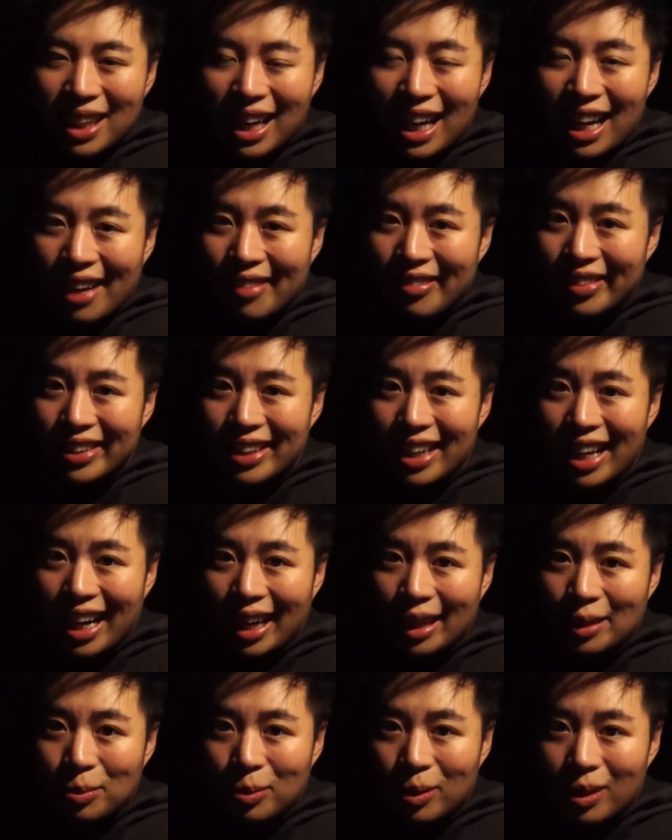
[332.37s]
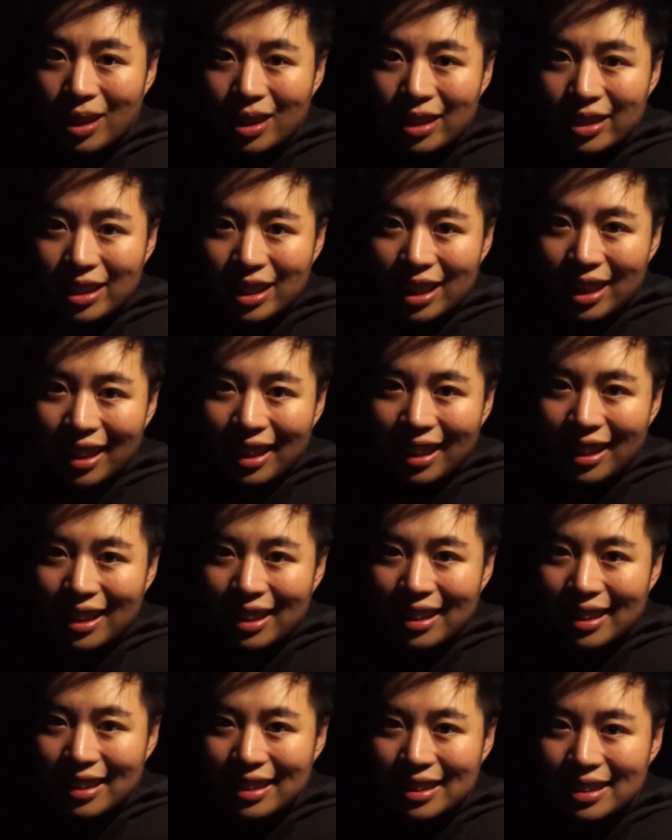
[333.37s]
I haven't had one
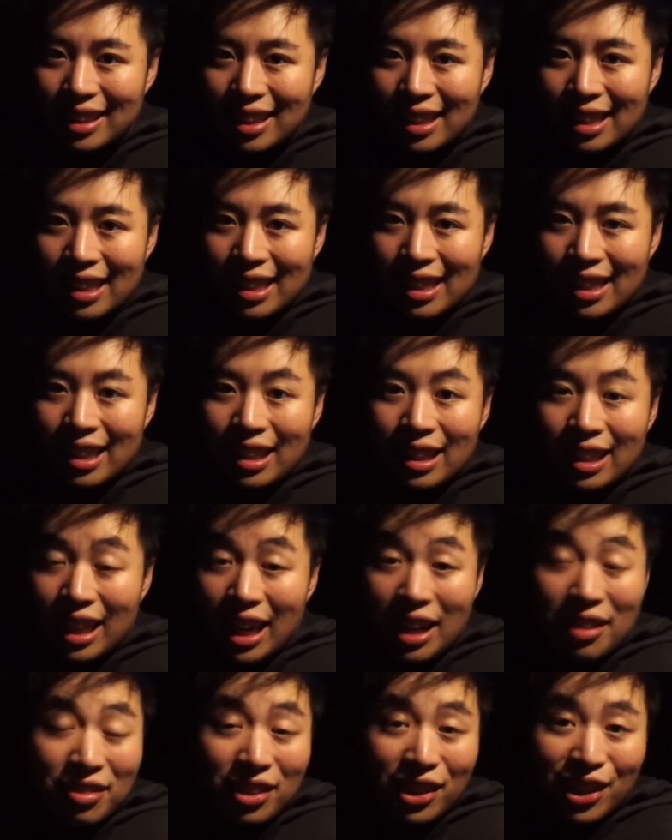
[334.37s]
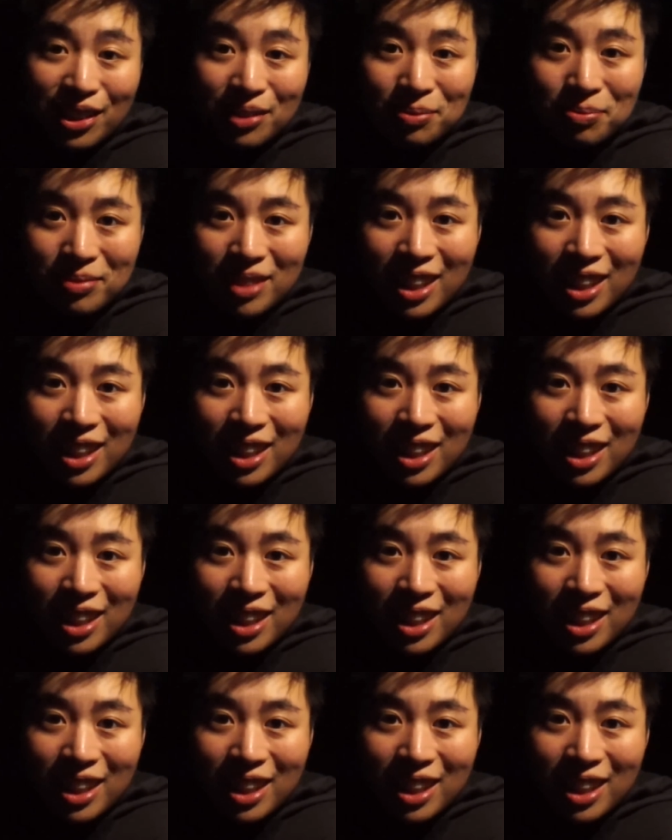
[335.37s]
in ever.